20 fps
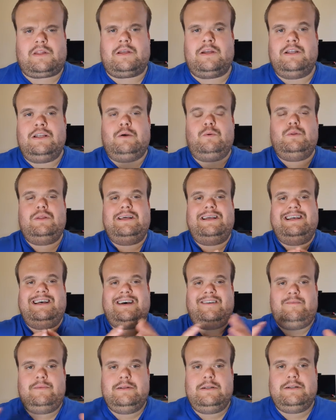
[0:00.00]
Now with the
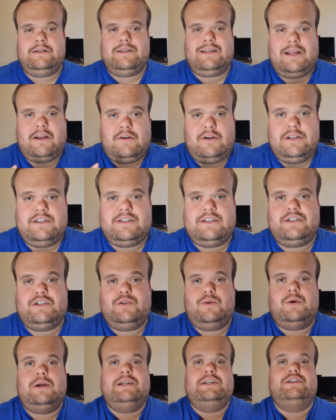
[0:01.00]
current
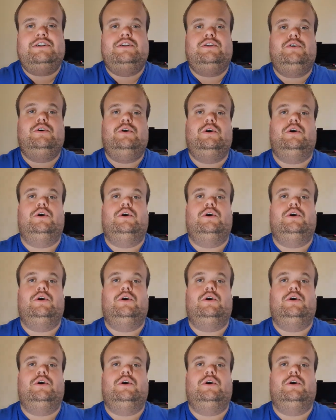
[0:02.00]
situation